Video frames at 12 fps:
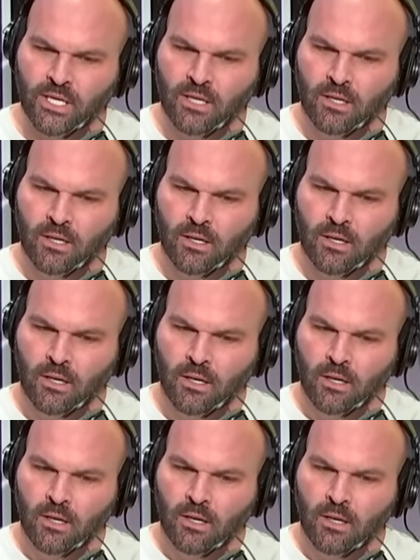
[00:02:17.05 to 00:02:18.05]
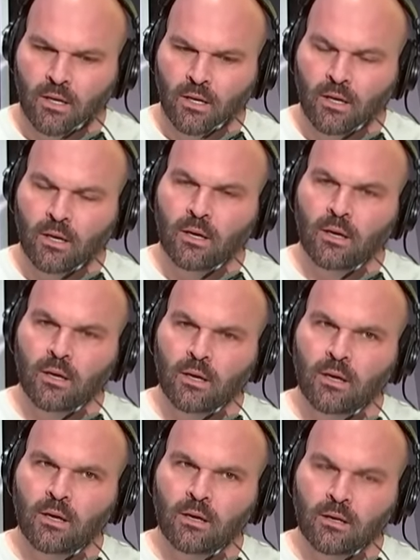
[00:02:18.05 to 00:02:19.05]
It's Elon University.
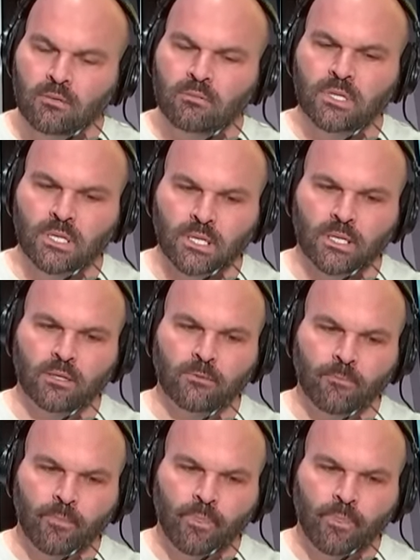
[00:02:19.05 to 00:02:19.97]
Okay.